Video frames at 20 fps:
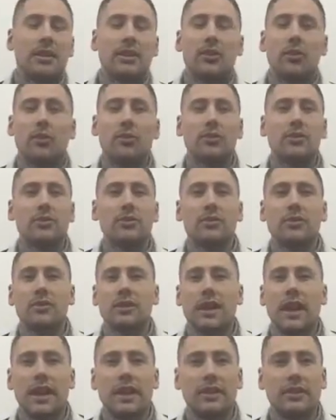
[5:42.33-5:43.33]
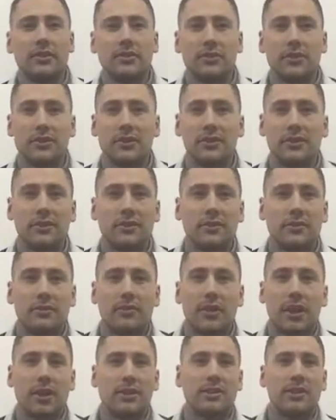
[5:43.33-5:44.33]
all sorts of hatred.
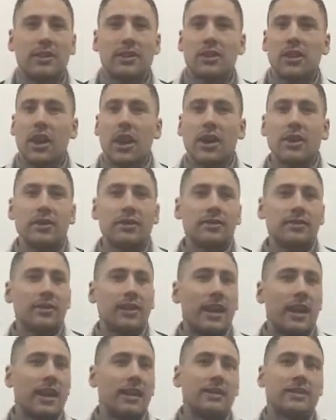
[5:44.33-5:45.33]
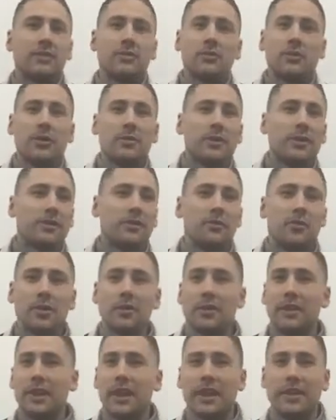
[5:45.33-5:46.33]
I see guys hating women,
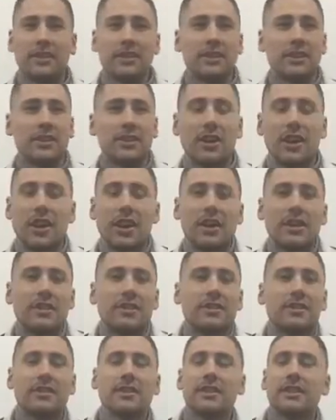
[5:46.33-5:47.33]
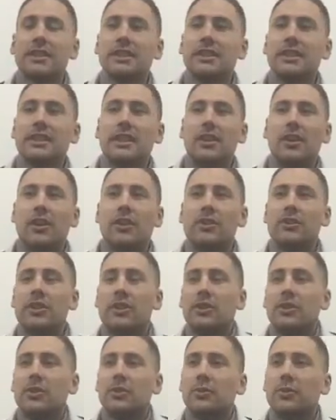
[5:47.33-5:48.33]
women hating guys on
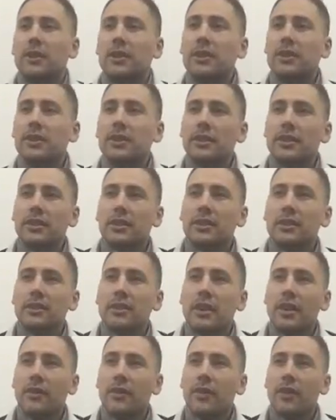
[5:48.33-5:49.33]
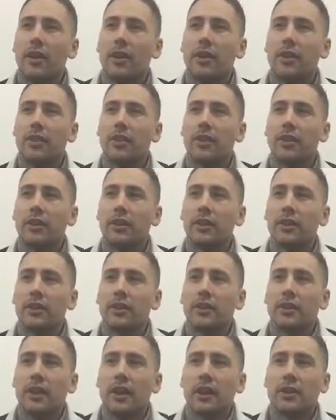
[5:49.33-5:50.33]
social media. I find that
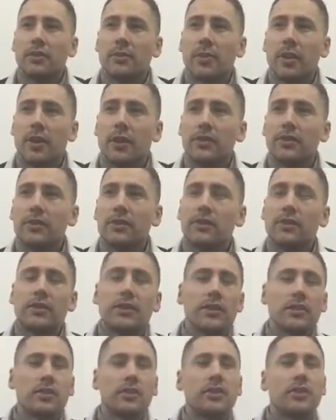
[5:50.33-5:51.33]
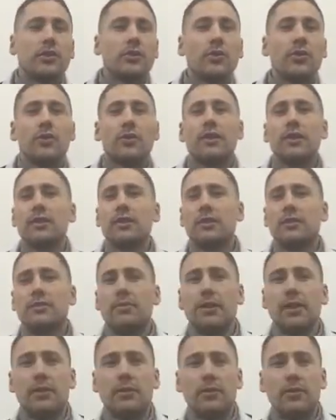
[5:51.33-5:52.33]
as opposed to traditionally talking to
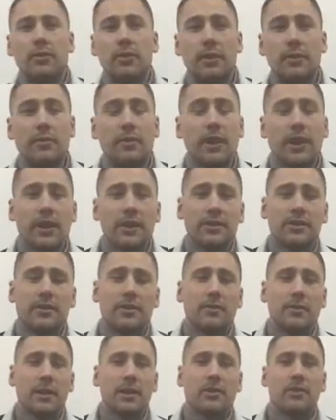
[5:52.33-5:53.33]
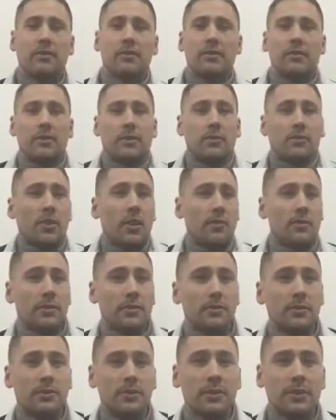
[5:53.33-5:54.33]
people in person about your
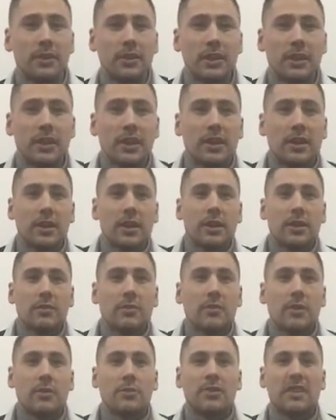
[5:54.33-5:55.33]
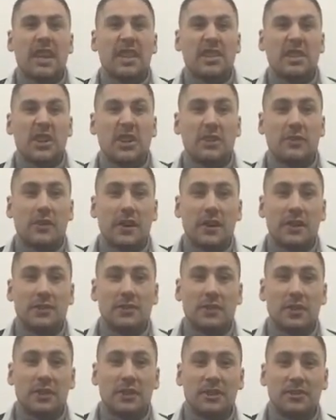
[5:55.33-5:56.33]
problems, people tend to go to
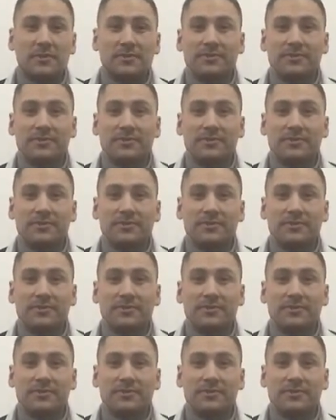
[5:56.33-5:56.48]
Facebook.